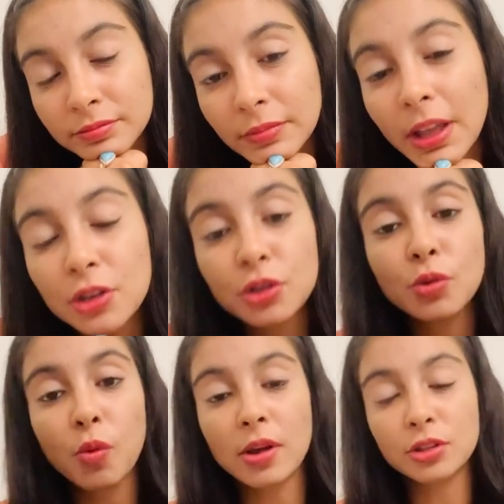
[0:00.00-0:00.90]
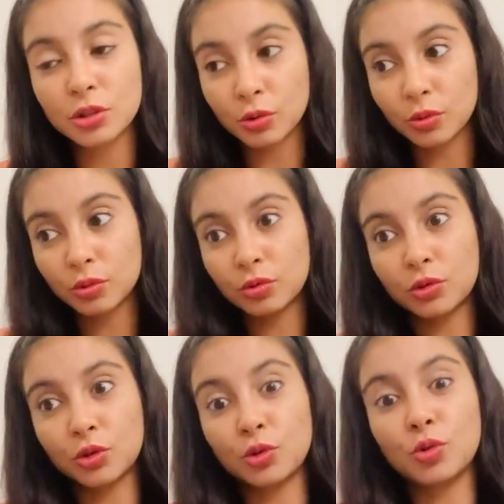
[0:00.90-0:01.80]
And do you want to?
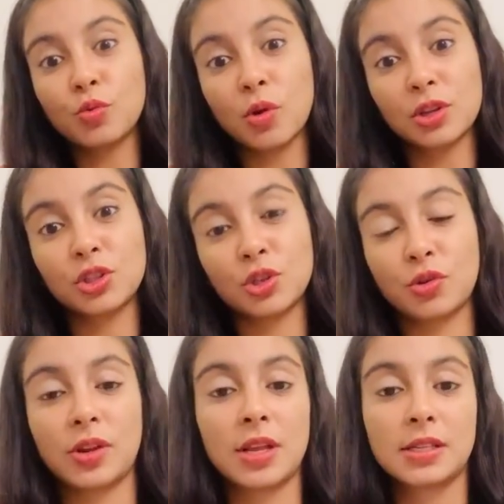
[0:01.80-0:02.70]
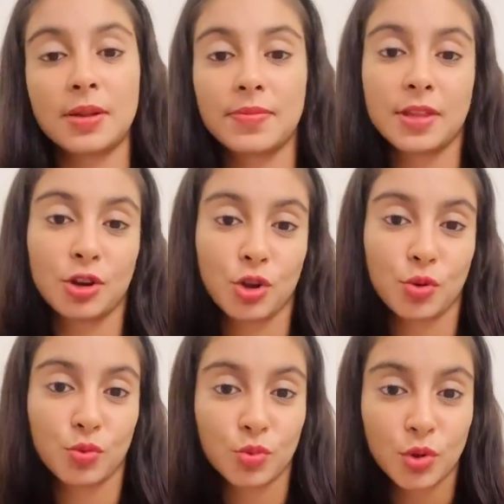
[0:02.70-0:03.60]
Do you want to create something new?
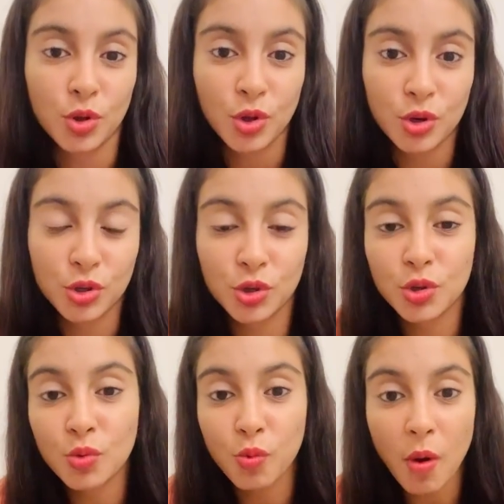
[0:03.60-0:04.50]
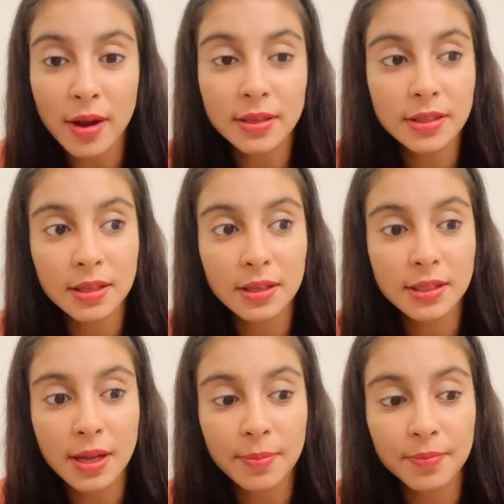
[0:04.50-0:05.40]
Do you want
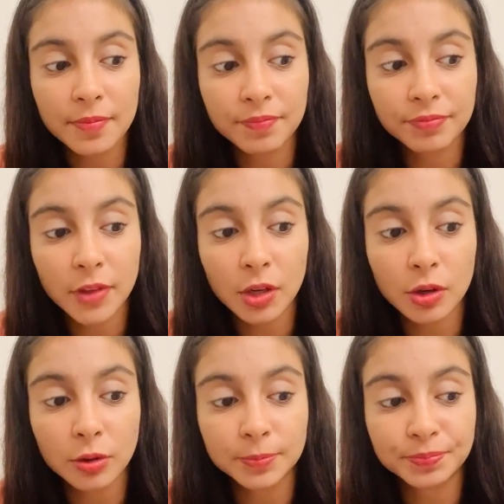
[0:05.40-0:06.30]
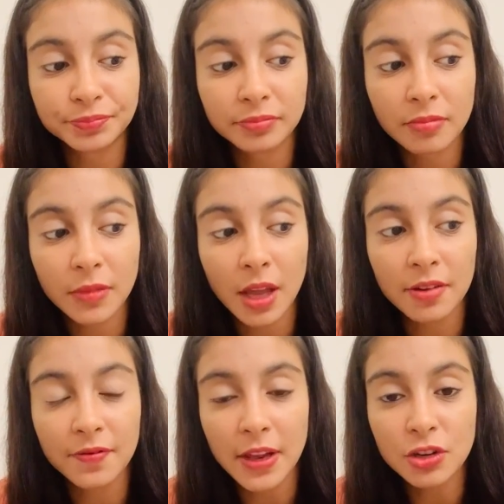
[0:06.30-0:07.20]
some,
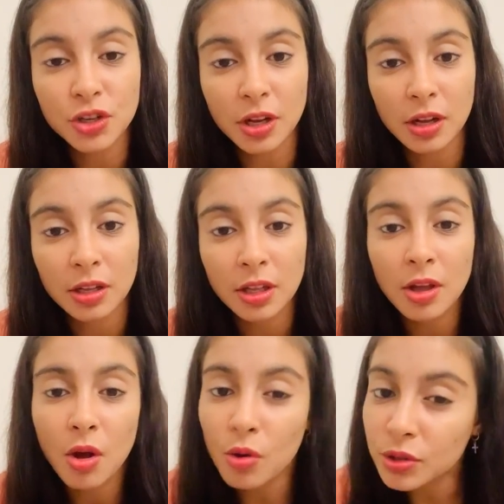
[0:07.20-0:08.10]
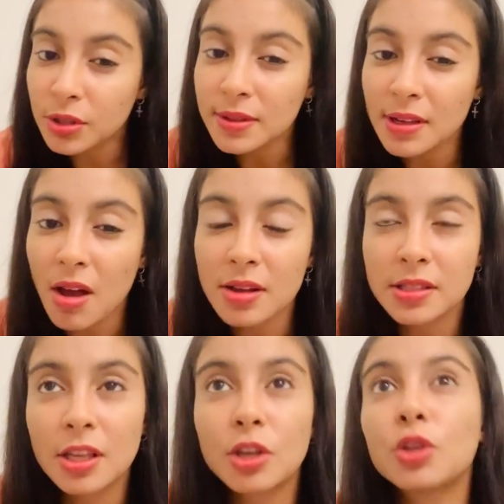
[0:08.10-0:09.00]
adventure? Also, it's
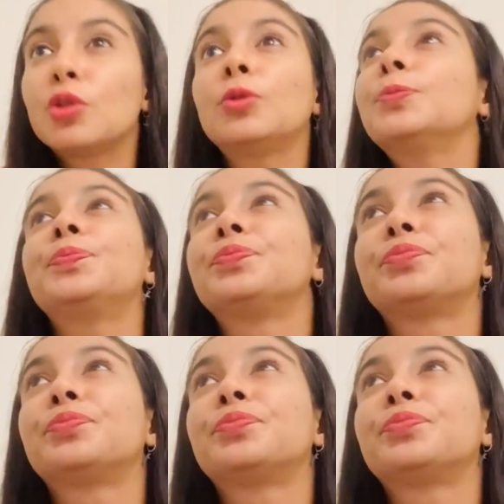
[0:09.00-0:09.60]
asking you,